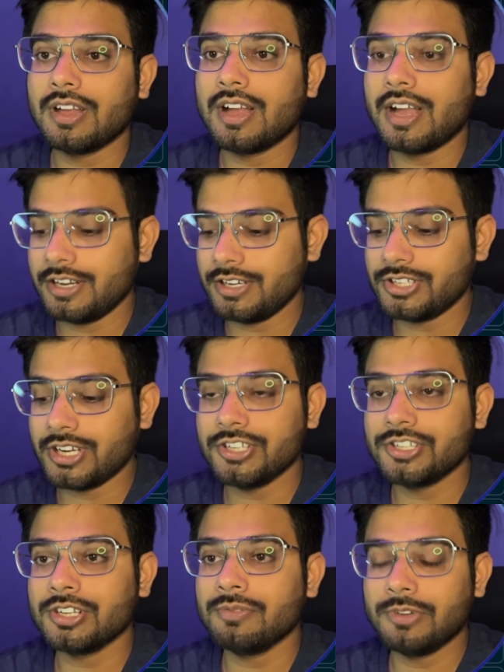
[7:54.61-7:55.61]
and inside
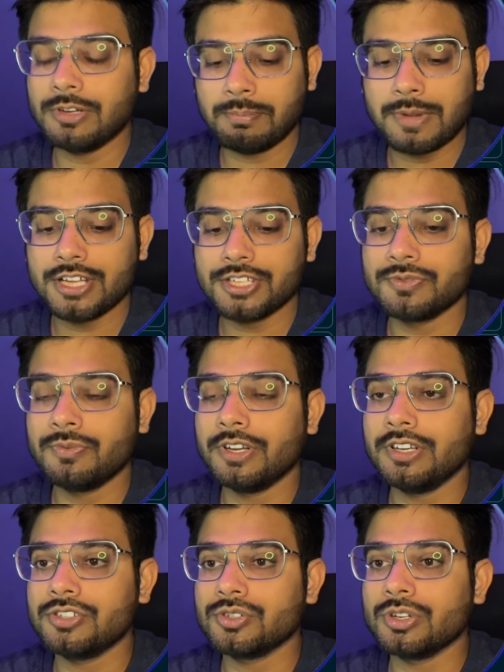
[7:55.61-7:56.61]
sum we'll pass
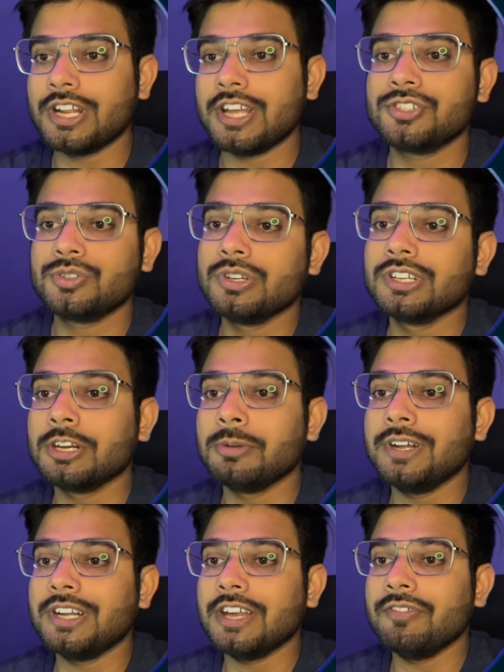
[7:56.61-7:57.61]
1, so it has to
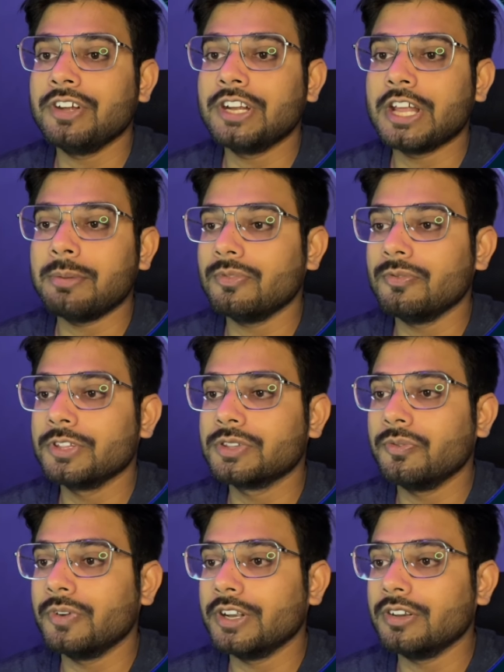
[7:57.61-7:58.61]
increment every time with
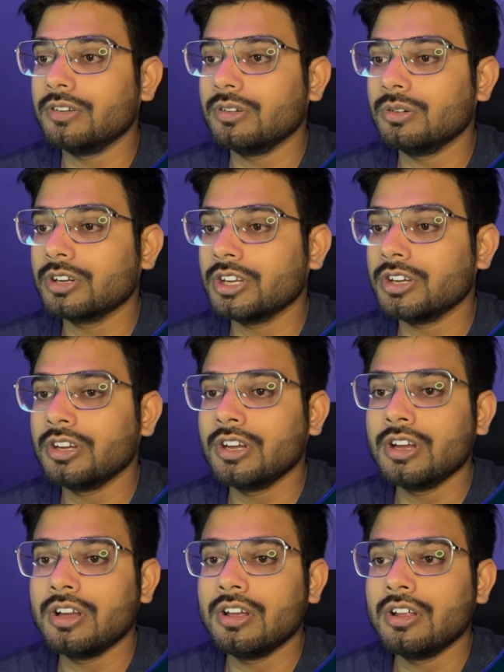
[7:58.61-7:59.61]
1. Okay,
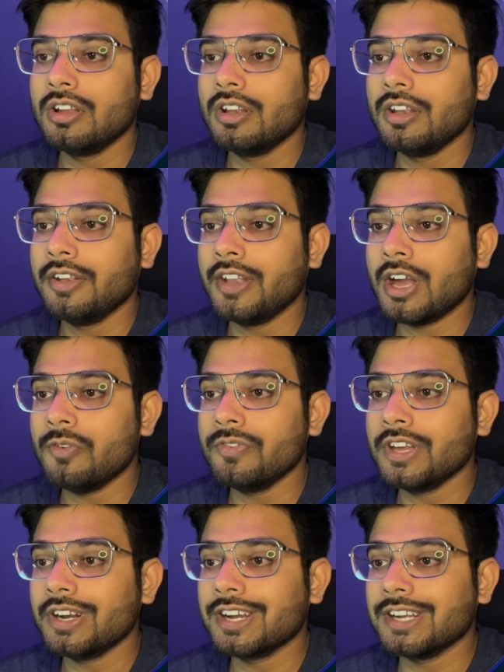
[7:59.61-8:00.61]
now
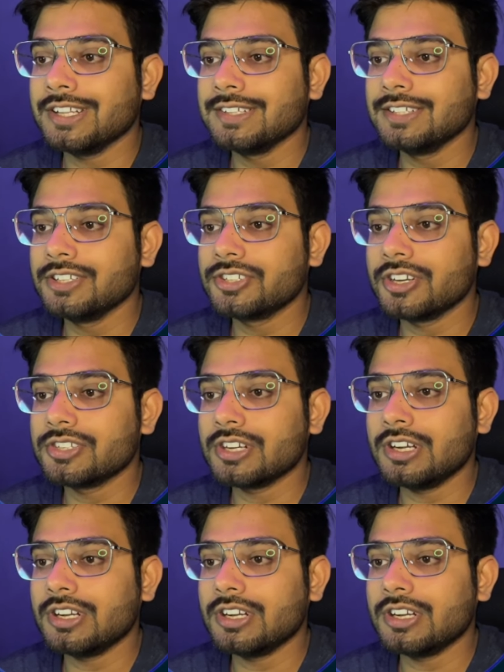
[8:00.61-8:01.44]
we are getting this result,